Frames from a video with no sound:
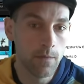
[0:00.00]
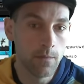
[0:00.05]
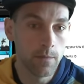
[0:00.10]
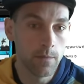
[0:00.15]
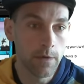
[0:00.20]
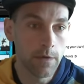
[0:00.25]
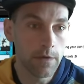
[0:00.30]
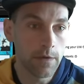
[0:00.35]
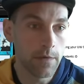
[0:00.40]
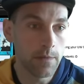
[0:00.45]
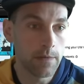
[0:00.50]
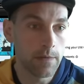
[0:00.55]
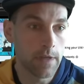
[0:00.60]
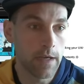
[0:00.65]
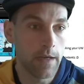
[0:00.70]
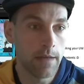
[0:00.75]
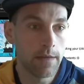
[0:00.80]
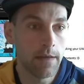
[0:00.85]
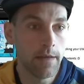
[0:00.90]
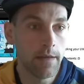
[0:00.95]
Will you
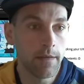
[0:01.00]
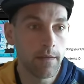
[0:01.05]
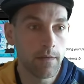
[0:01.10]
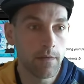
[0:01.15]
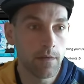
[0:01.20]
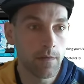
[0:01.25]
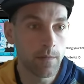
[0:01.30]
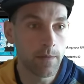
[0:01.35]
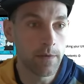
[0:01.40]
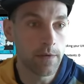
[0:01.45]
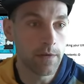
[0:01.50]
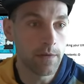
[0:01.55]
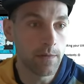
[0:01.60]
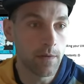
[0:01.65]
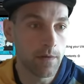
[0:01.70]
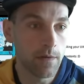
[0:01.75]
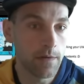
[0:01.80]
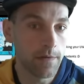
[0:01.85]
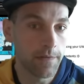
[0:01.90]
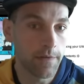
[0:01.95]
Lotleth or will you
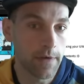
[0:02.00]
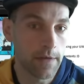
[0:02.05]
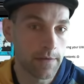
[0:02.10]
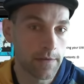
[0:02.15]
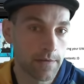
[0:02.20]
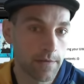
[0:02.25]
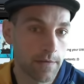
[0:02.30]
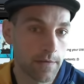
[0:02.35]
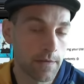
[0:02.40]
Oliphaunt?